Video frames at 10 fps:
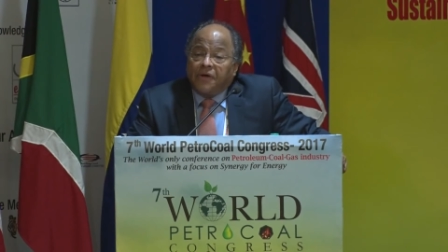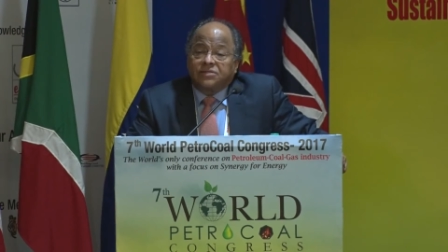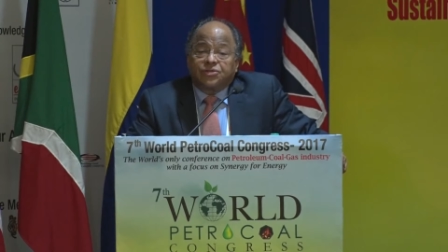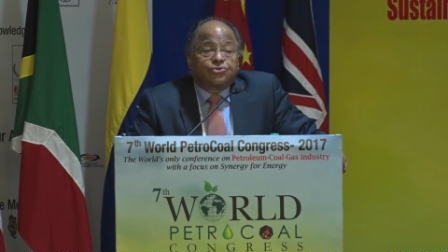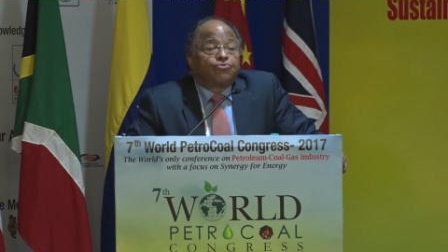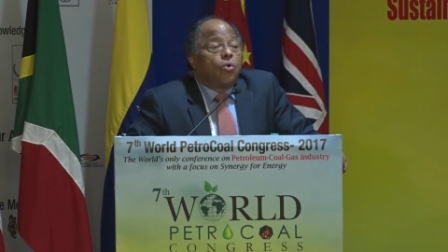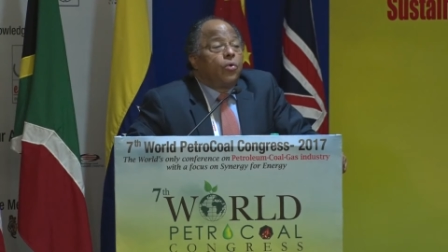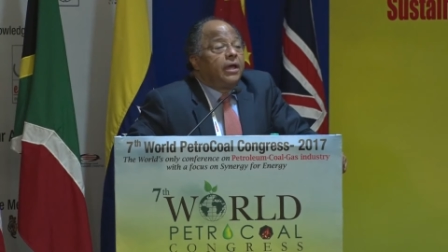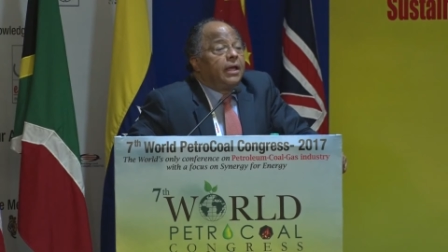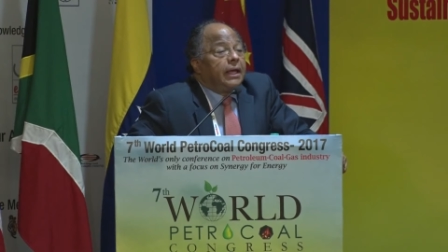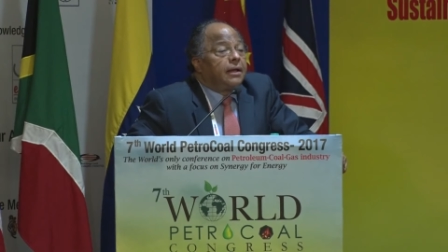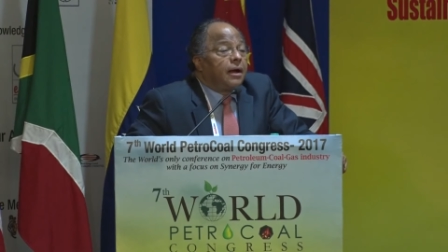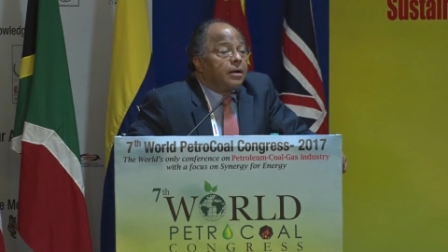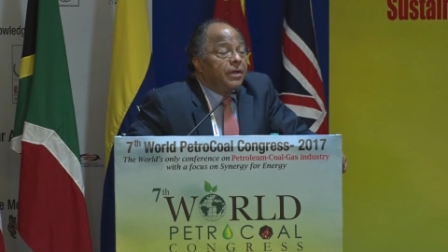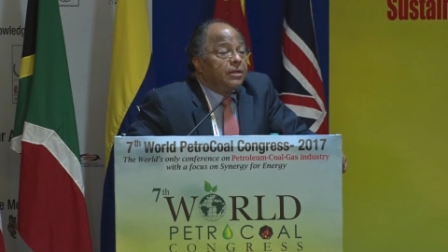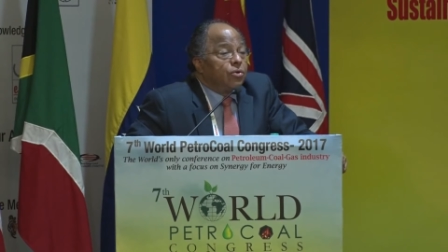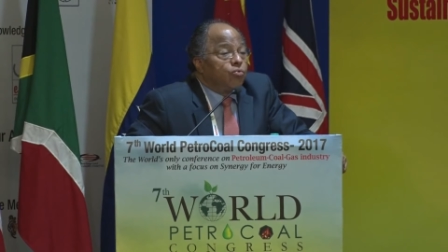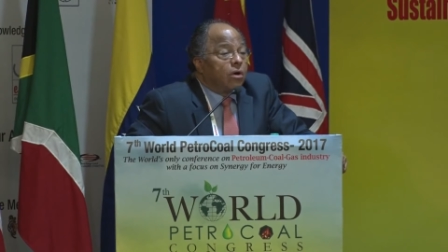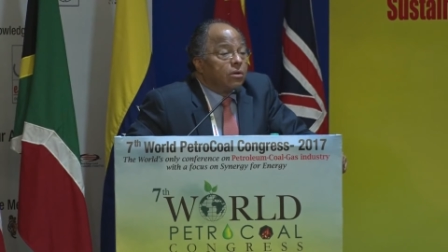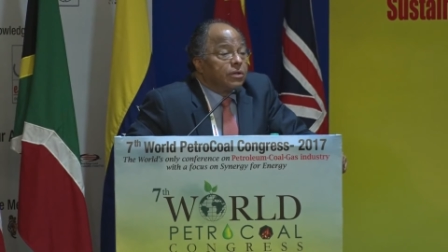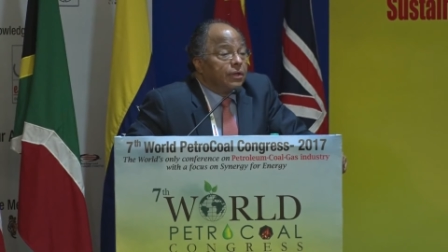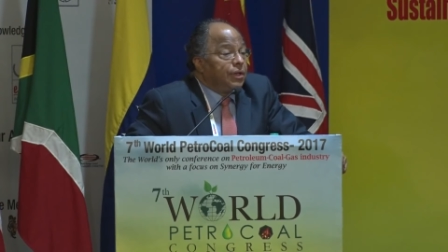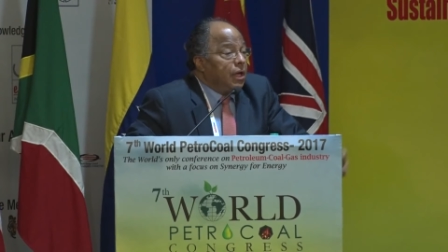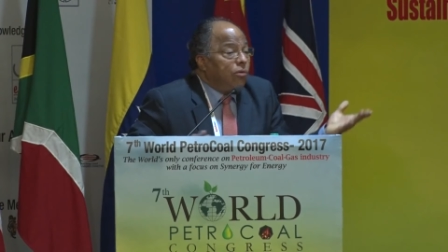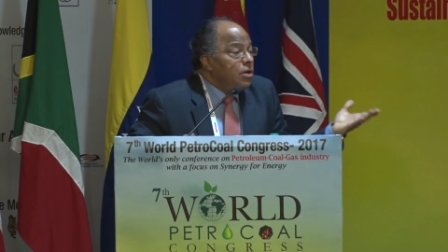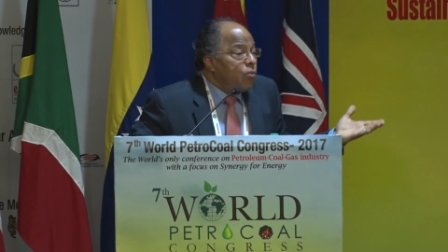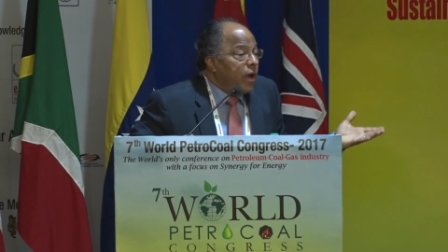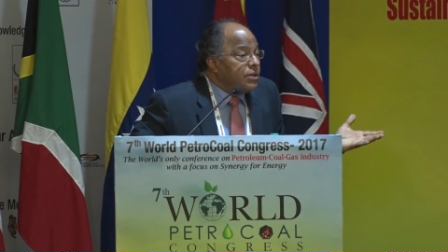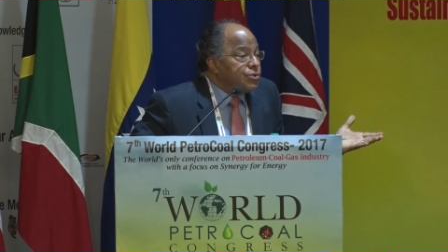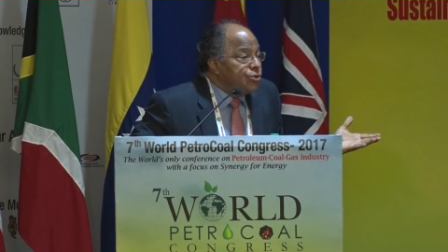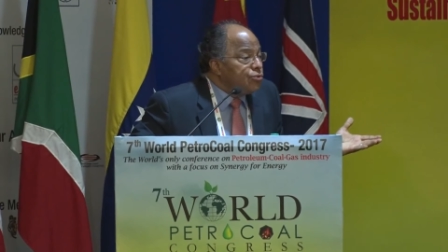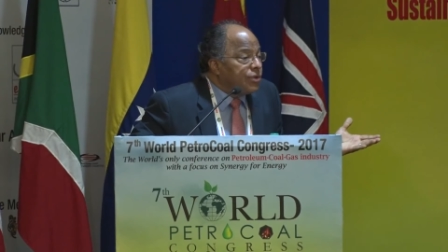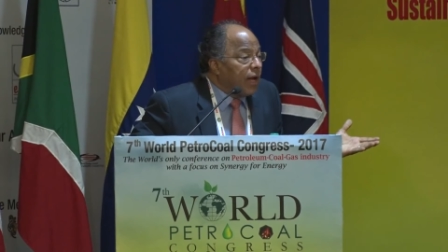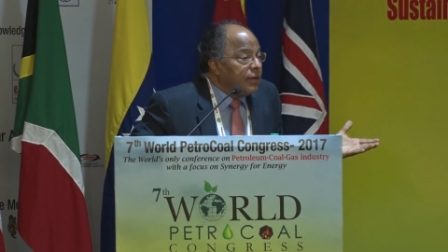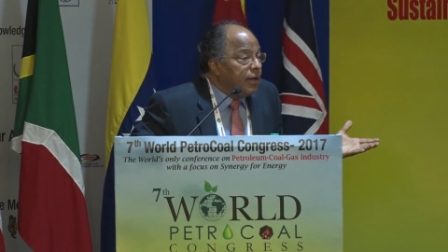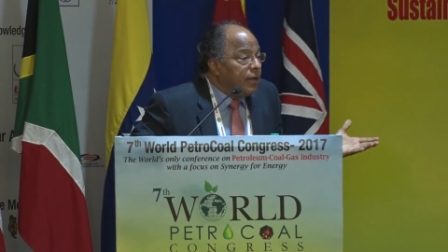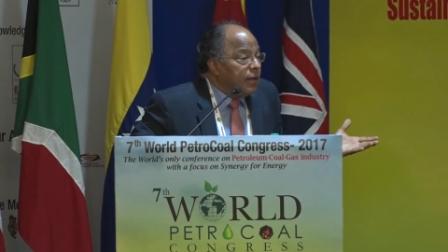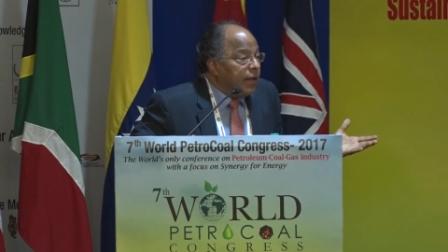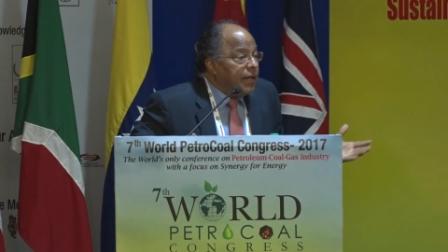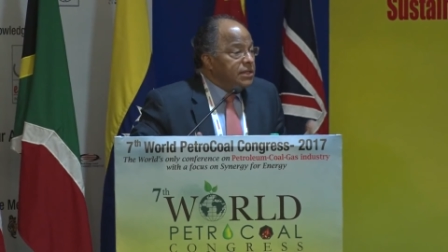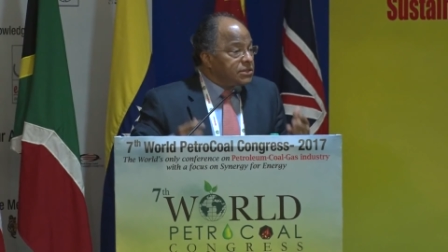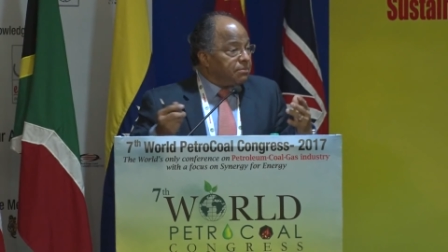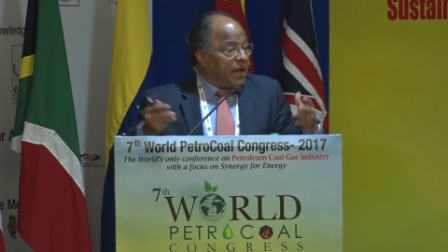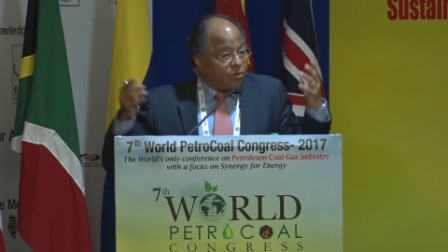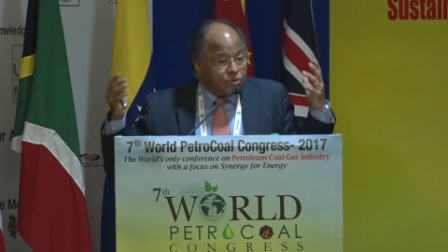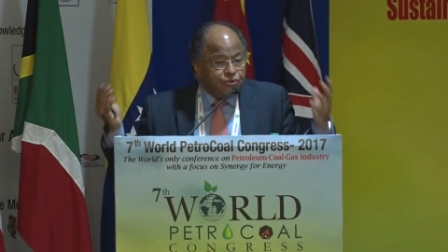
fastest growing economy in the world. The only way to do that is by